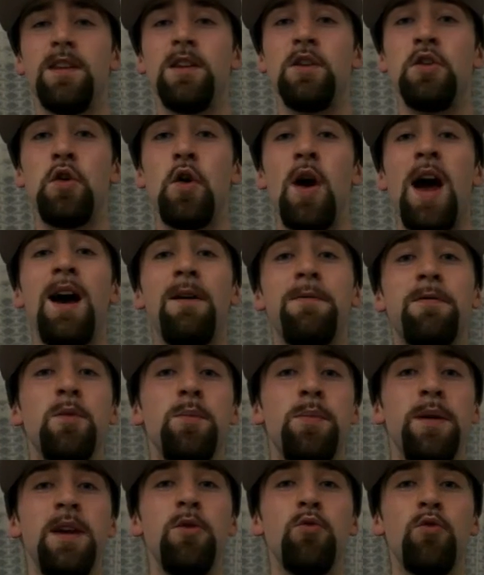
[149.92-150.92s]
you have to
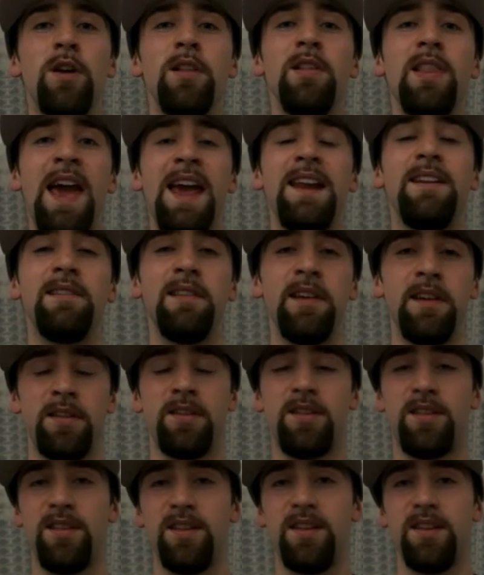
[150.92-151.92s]
be
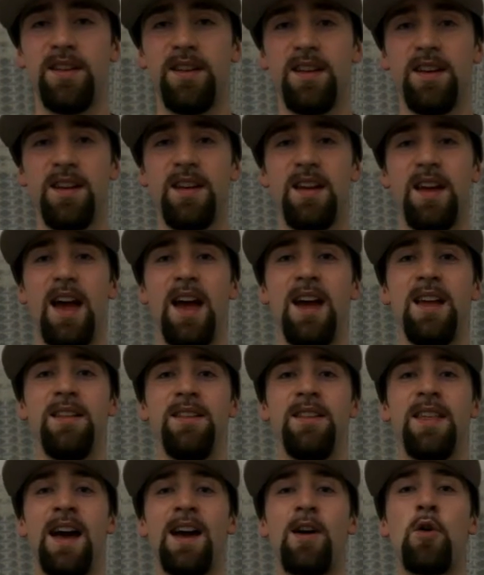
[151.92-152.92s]
relentless in
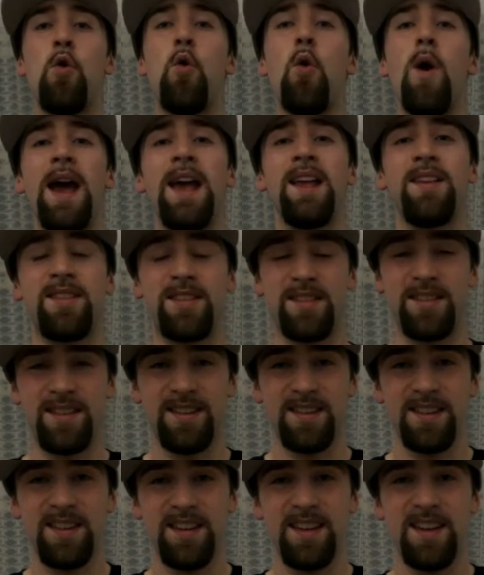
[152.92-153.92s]
that quest
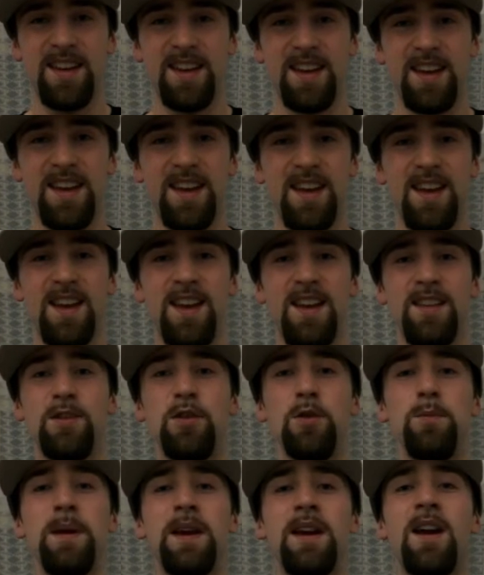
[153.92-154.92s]

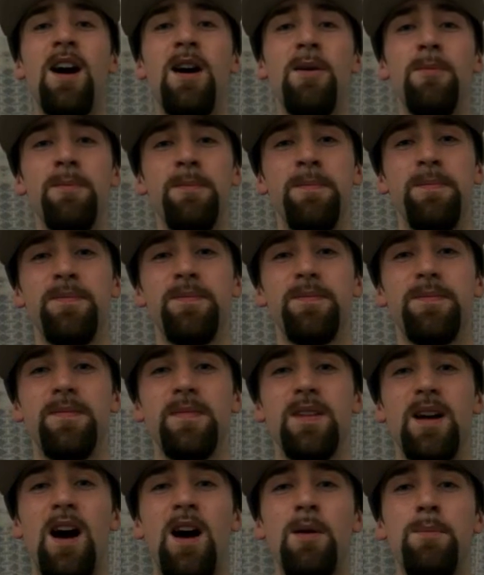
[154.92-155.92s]
to become
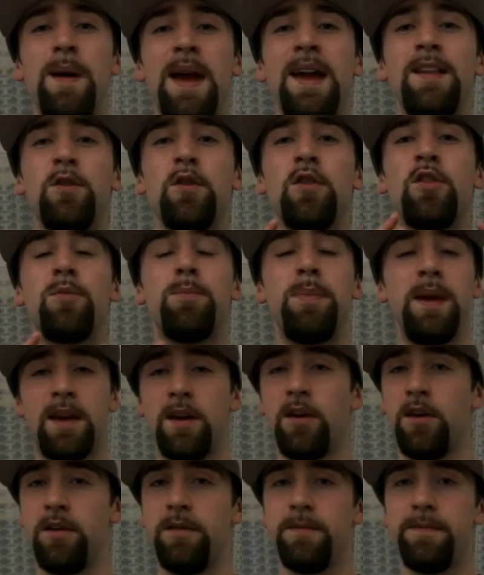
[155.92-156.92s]
a better
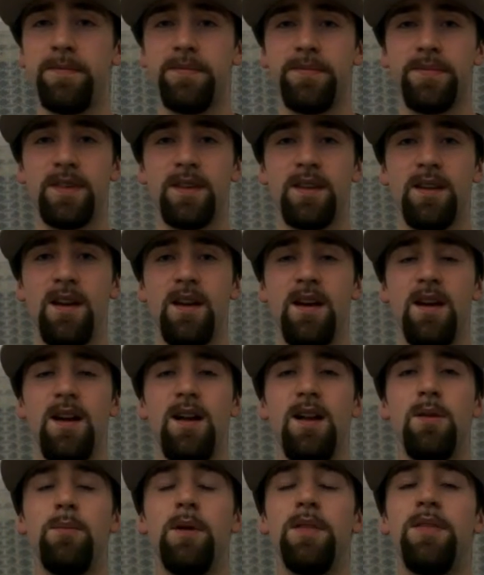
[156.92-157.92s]
speaker.
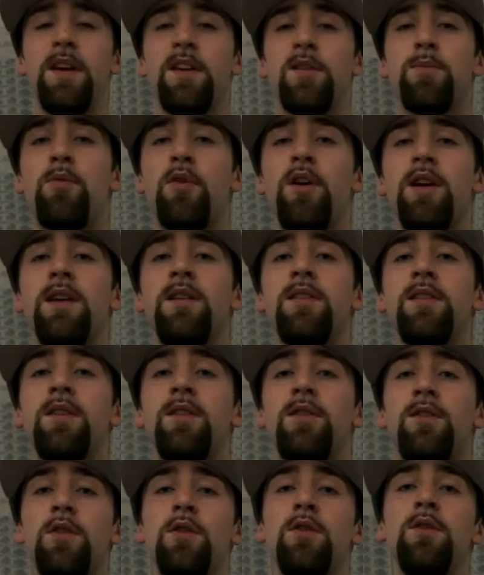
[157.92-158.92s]
But this brings
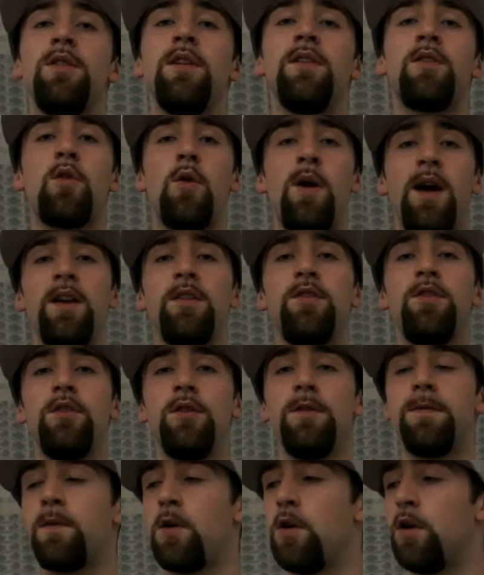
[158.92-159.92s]
us to this question,
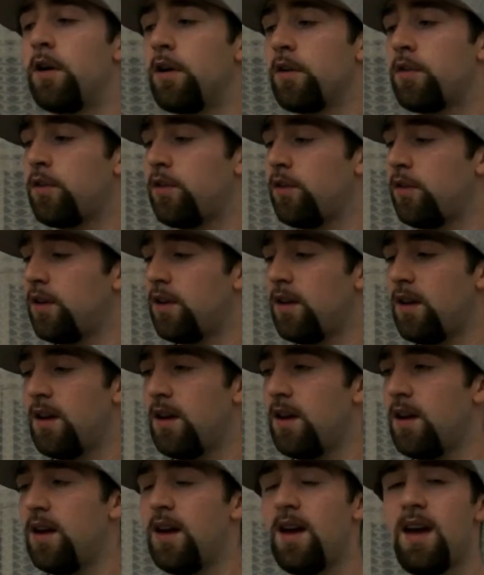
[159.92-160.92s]
of course,
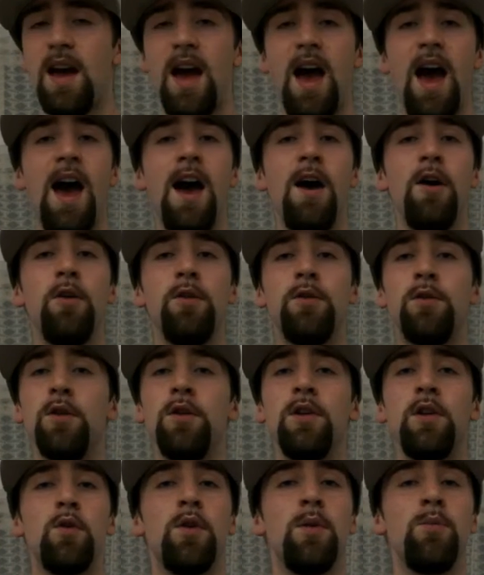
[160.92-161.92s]
how do
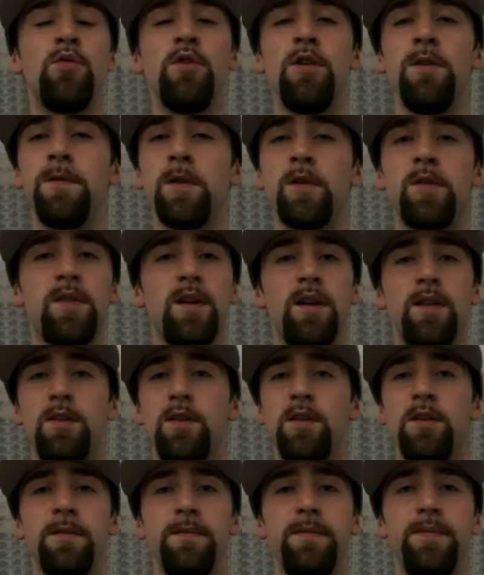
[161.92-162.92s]
you improve your
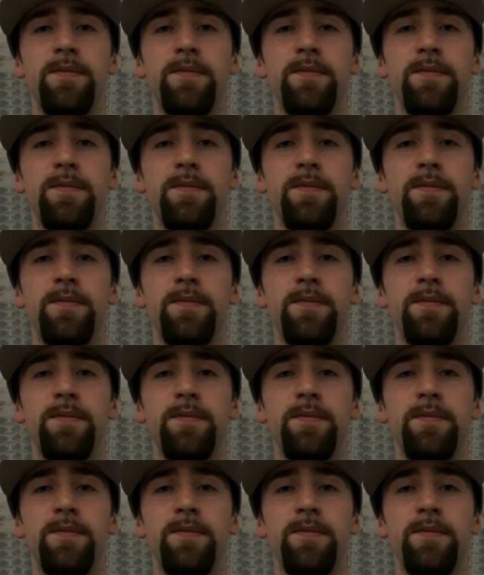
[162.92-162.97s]
stutter?